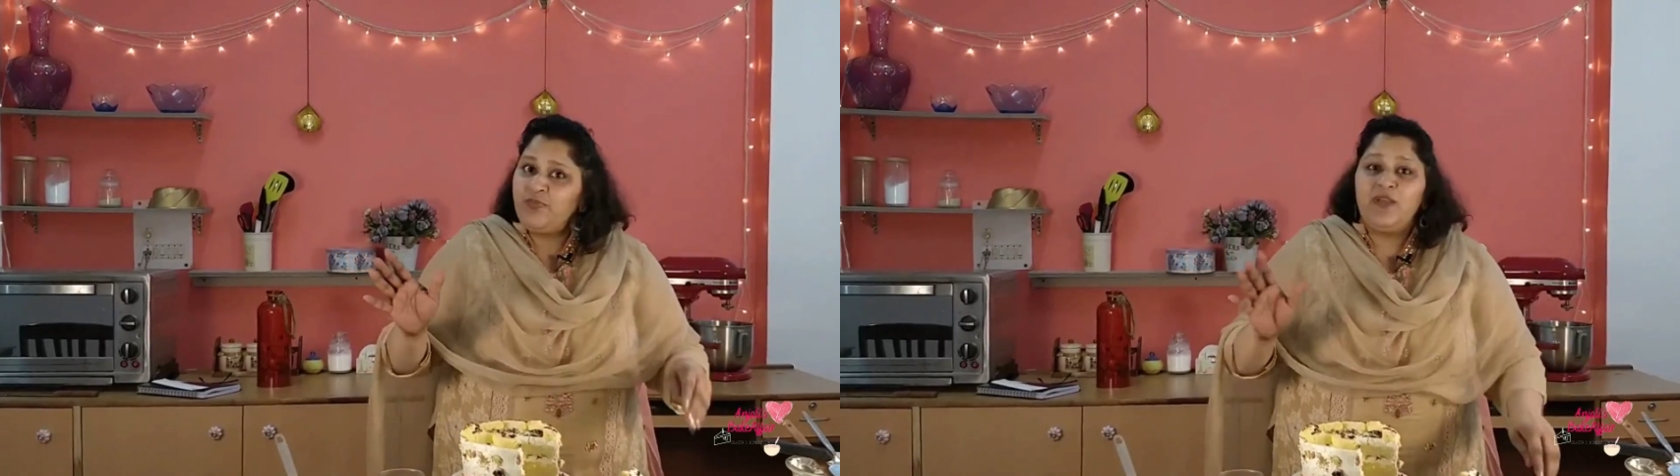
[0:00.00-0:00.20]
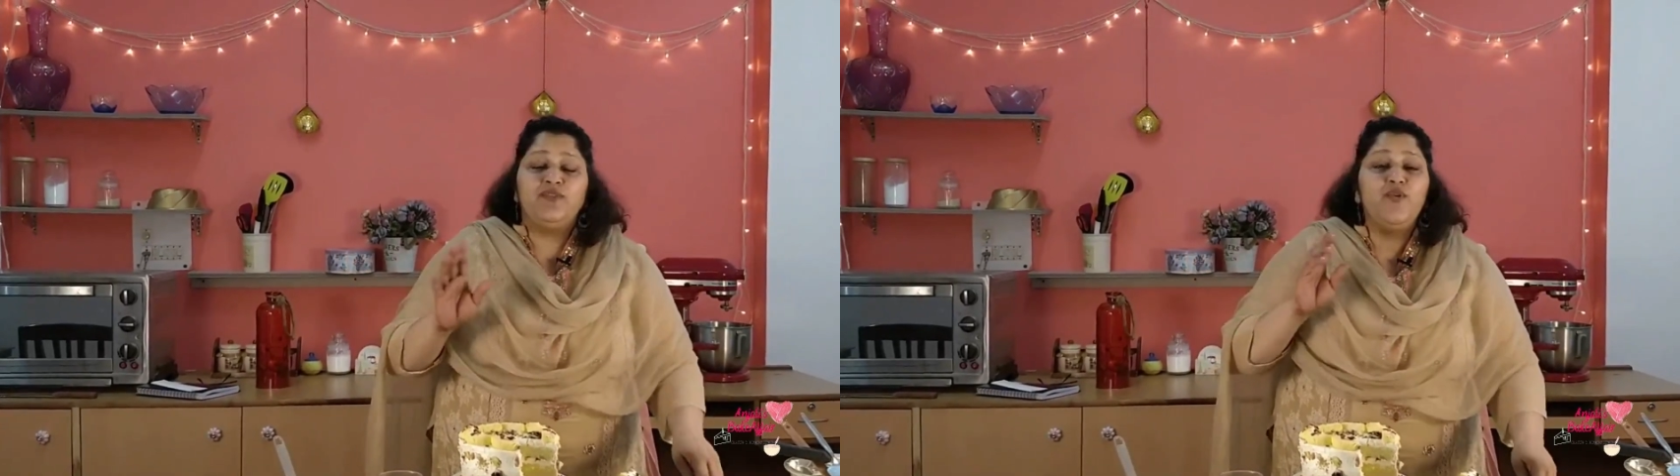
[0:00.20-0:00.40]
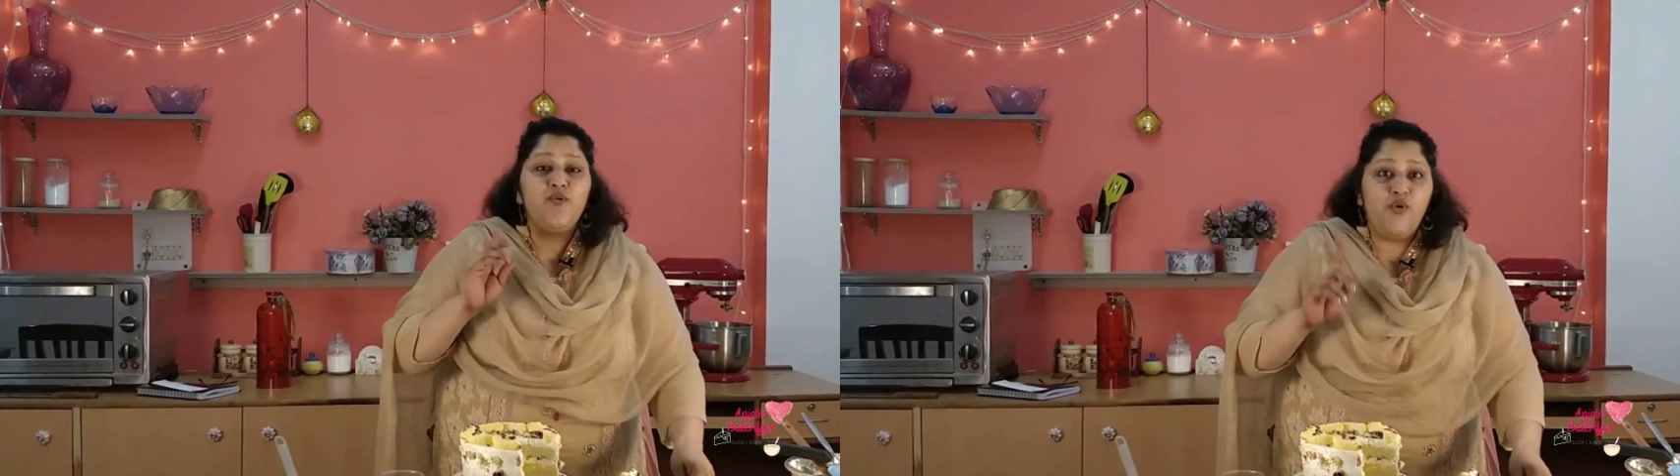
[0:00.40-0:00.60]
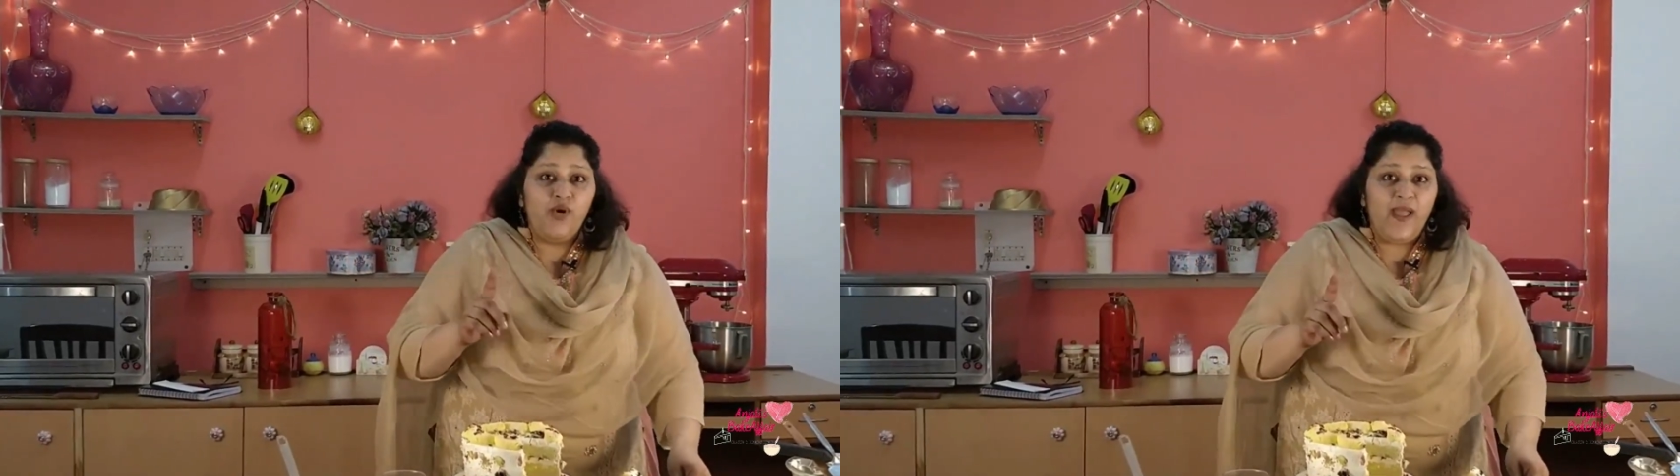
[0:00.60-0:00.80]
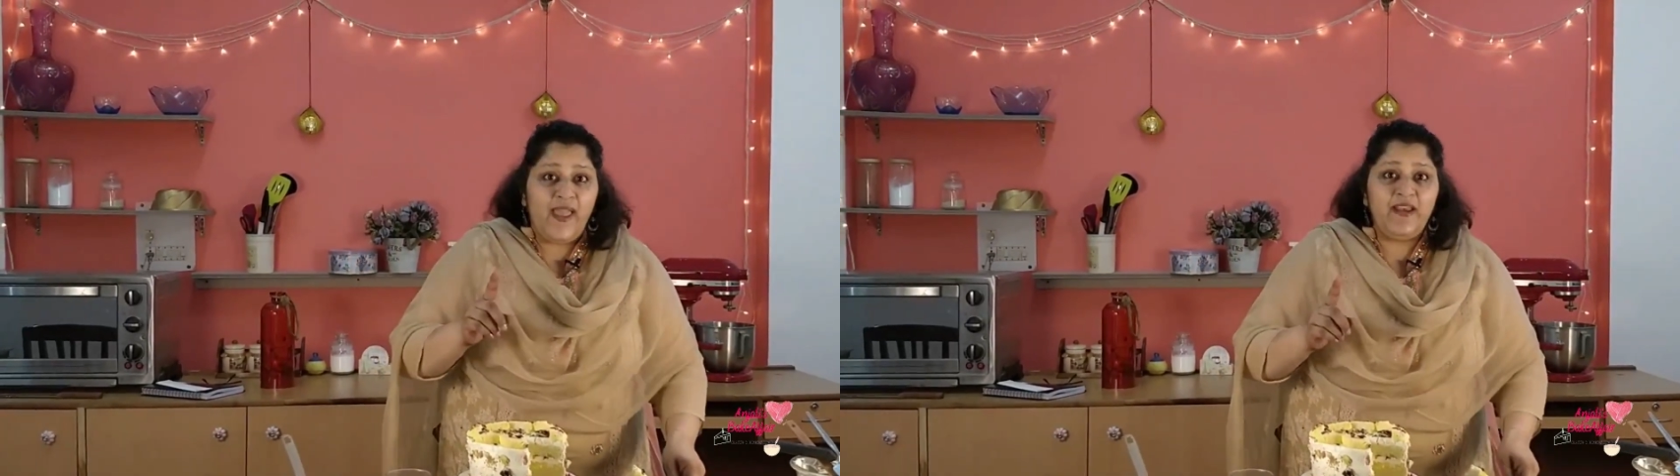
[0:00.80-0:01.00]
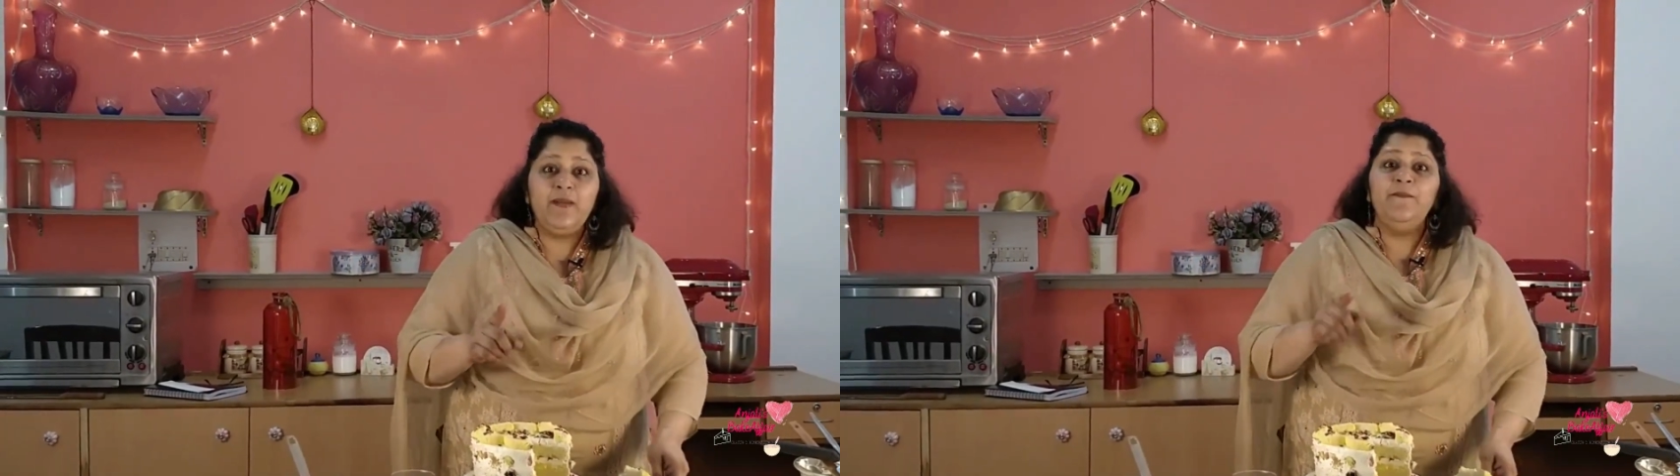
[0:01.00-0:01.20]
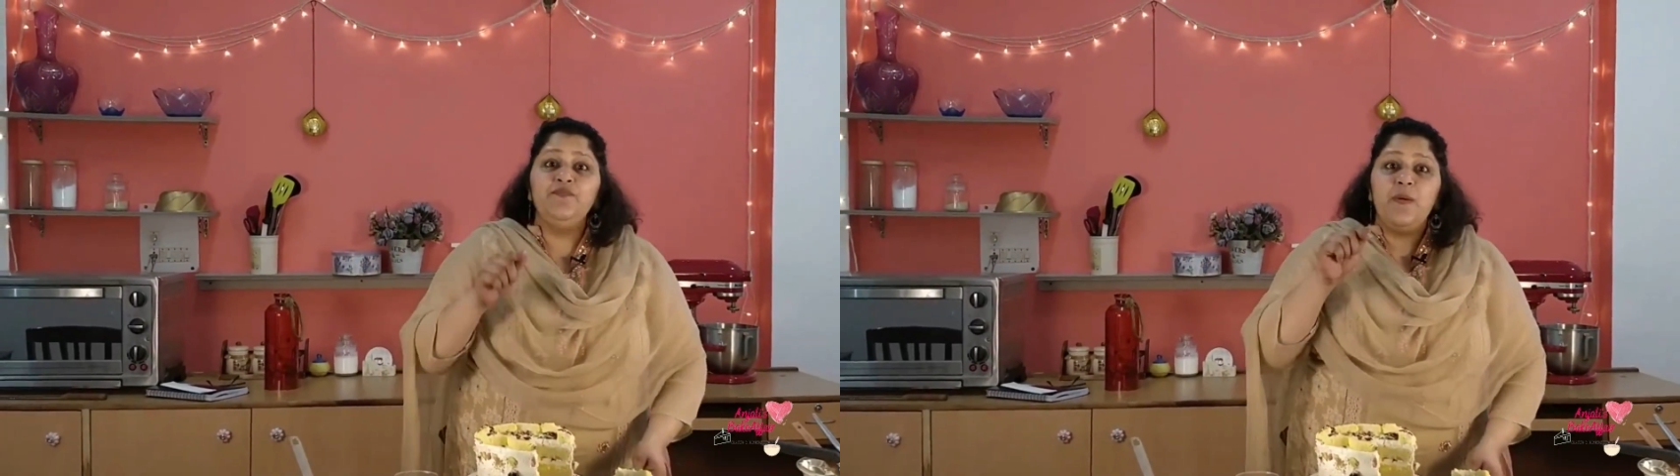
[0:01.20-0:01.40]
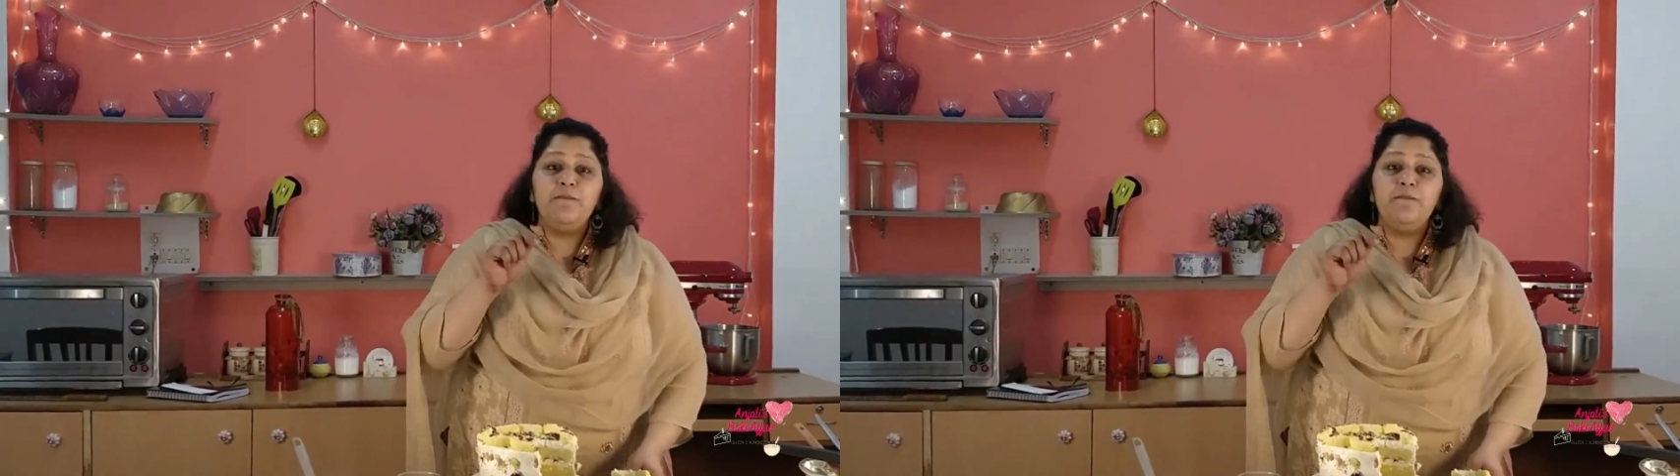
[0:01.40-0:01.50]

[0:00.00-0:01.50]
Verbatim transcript: So go ahead,